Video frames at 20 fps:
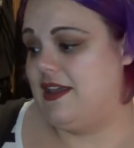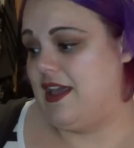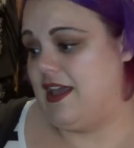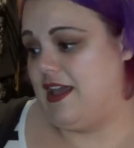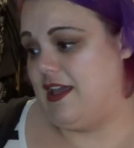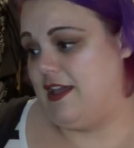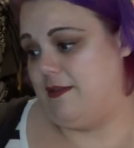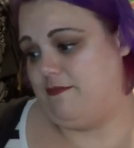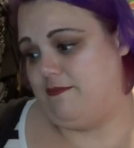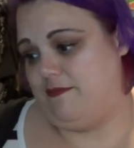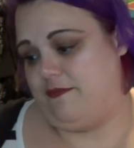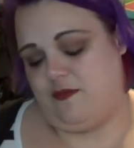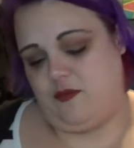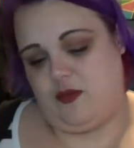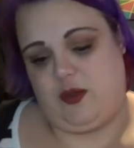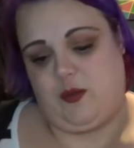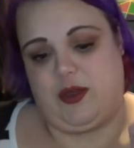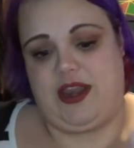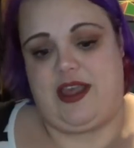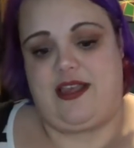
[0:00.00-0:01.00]
Um,
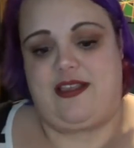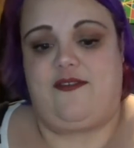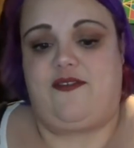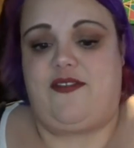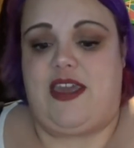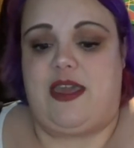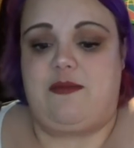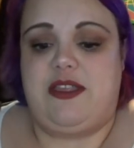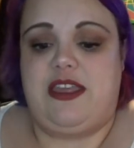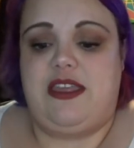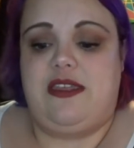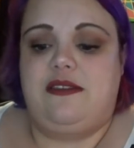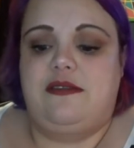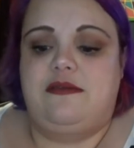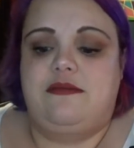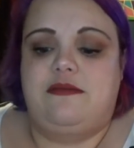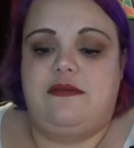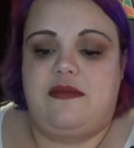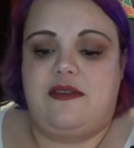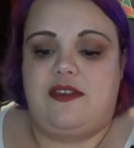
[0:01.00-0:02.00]
we went as a family,
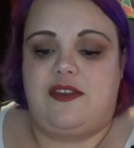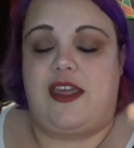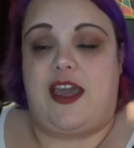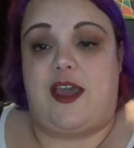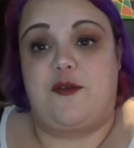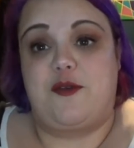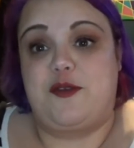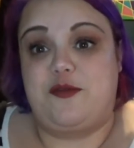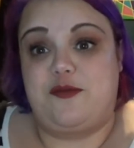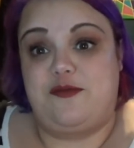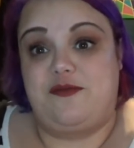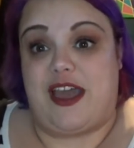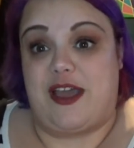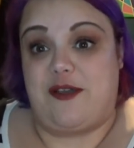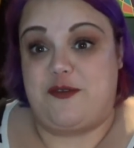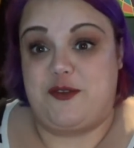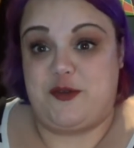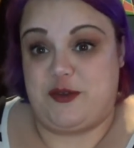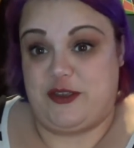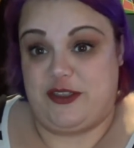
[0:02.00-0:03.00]
so that was
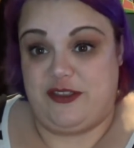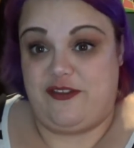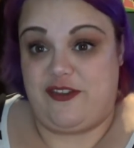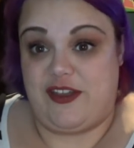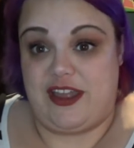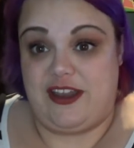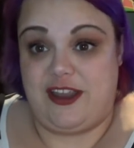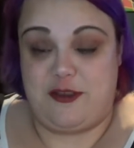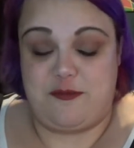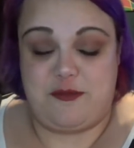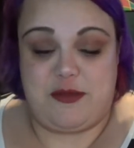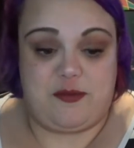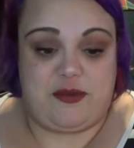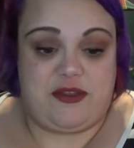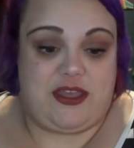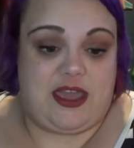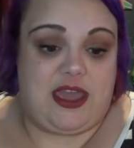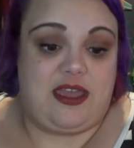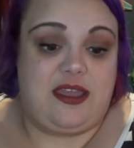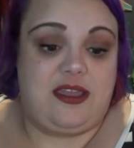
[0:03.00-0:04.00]
that was really fun. I
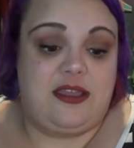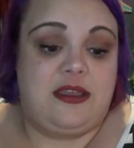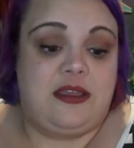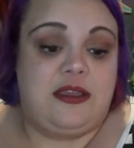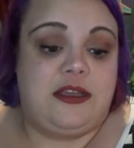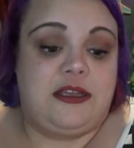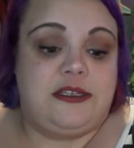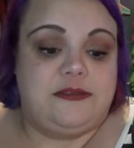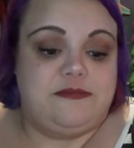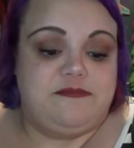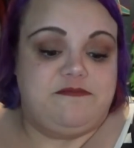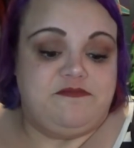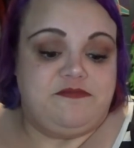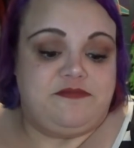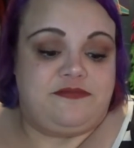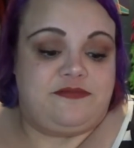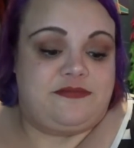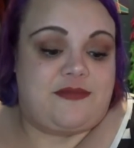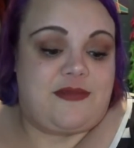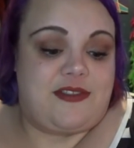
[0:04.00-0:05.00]
remember that.
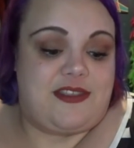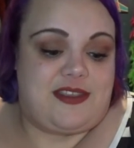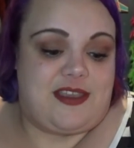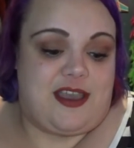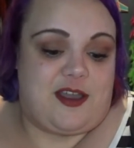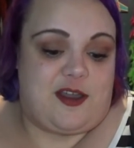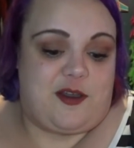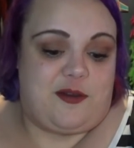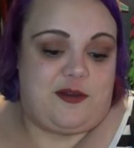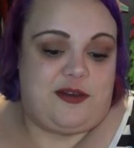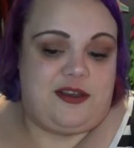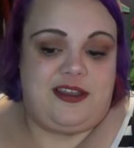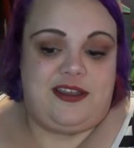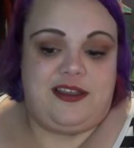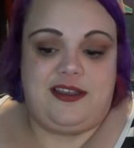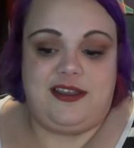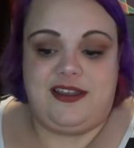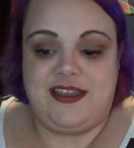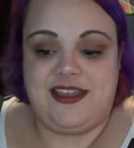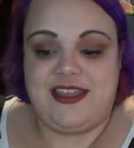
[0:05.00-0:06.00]
So,
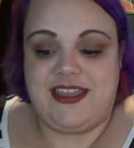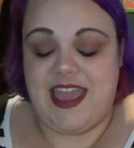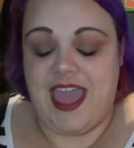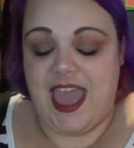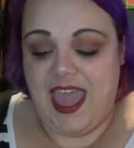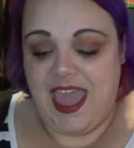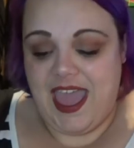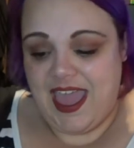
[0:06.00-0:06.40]
yay!